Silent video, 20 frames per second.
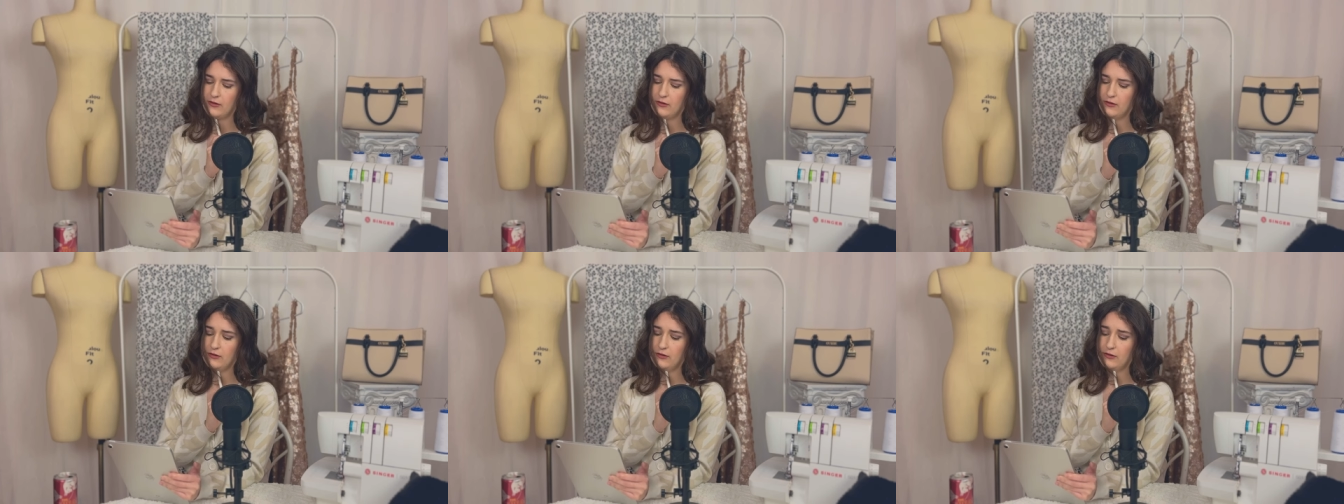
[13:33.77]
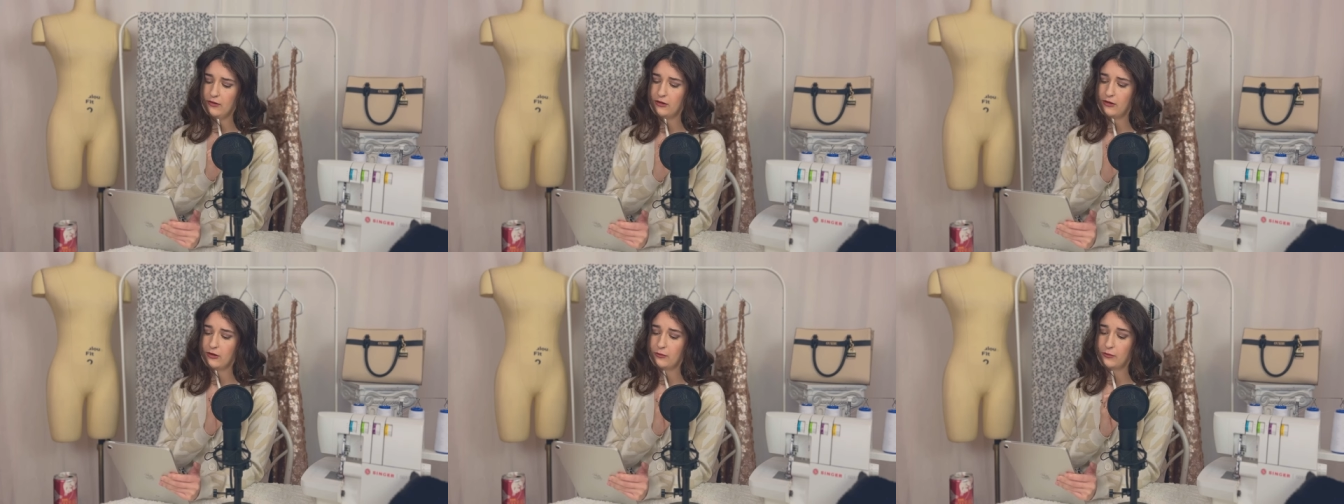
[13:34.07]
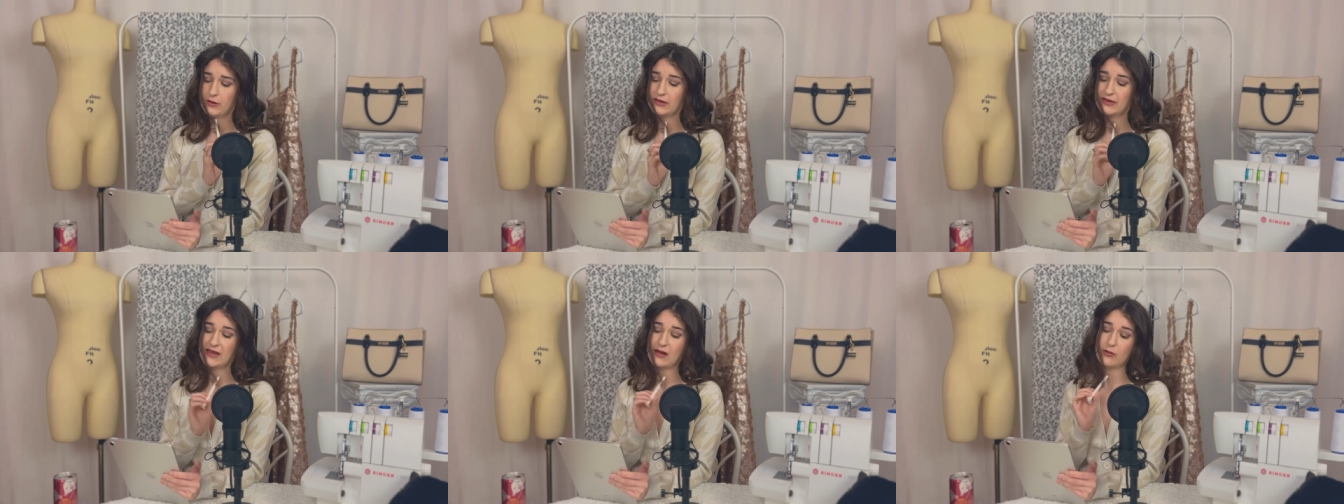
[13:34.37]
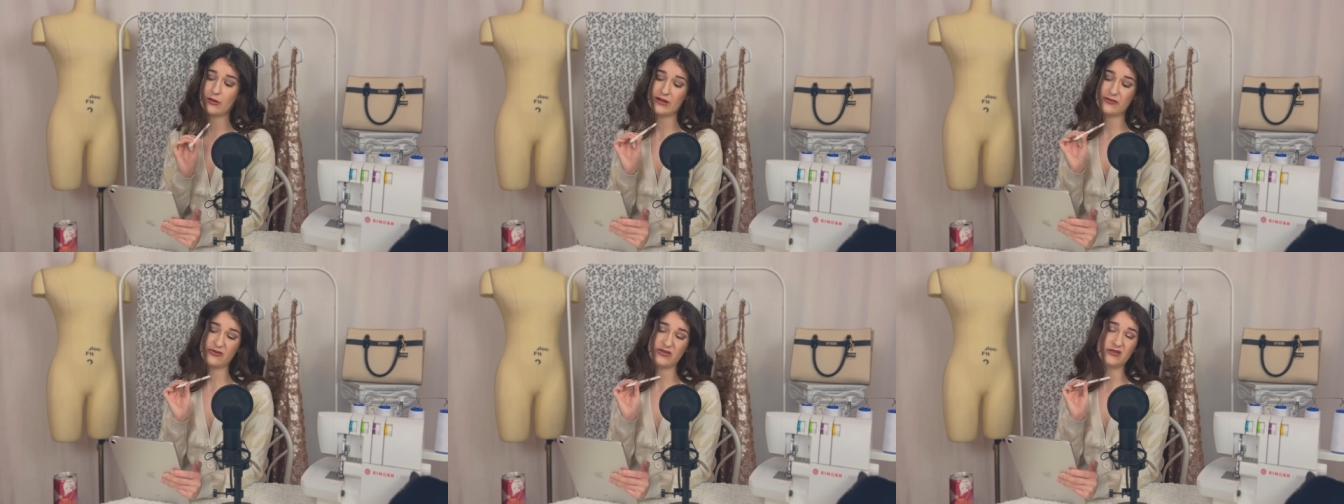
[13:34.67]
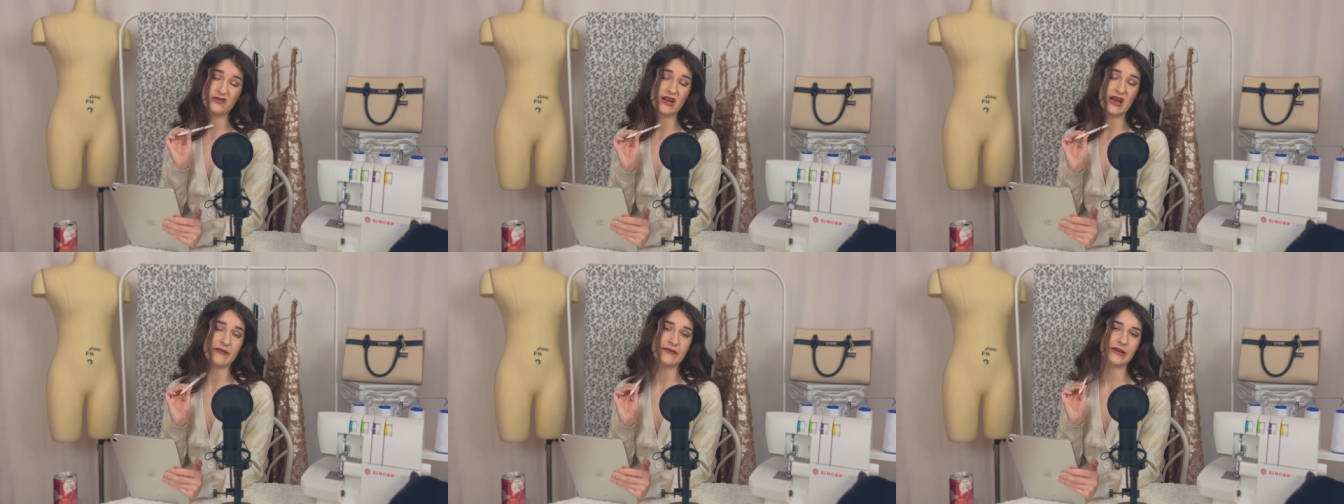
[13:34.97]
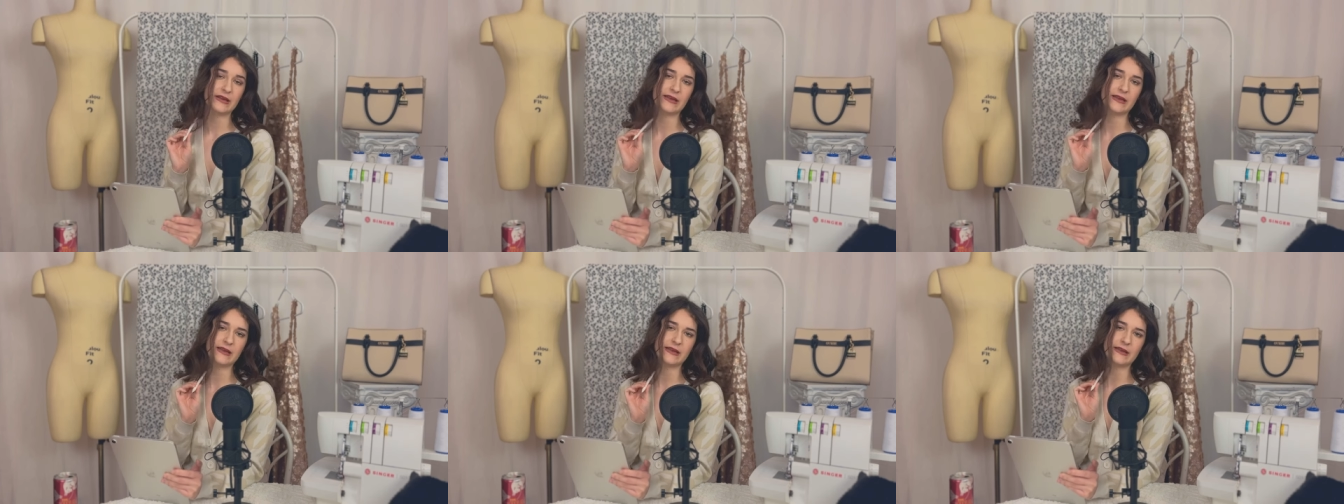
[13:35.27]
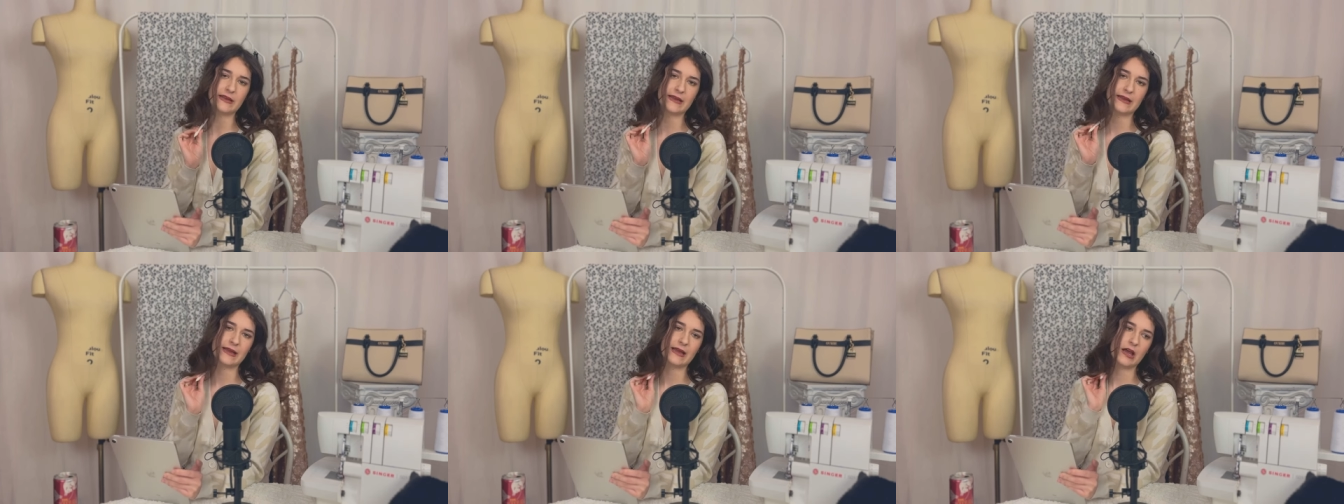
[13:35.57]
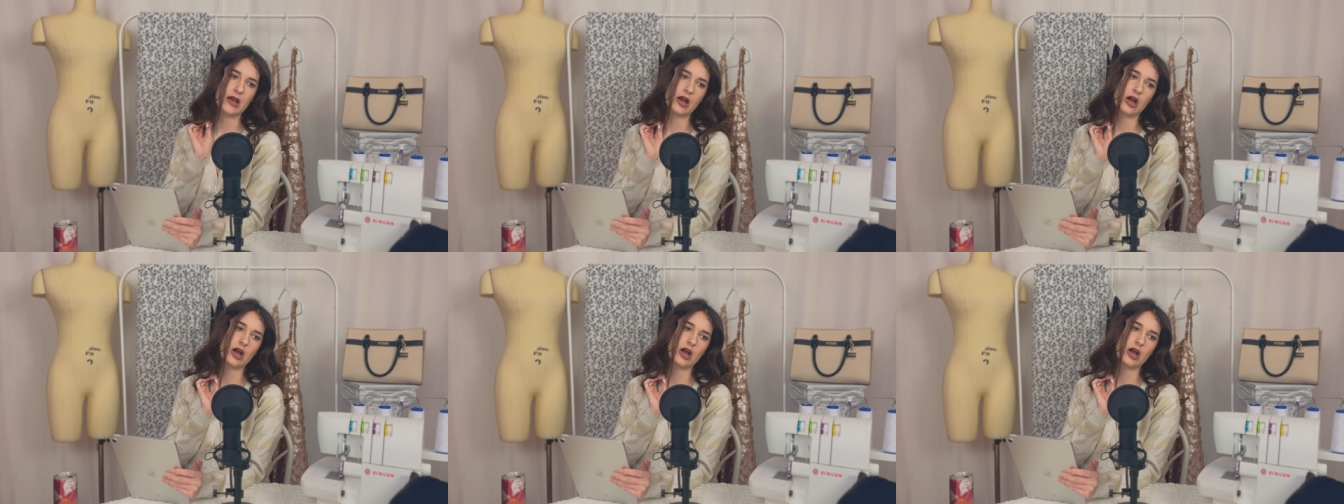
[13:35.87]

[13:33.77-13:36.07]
Now, if you have any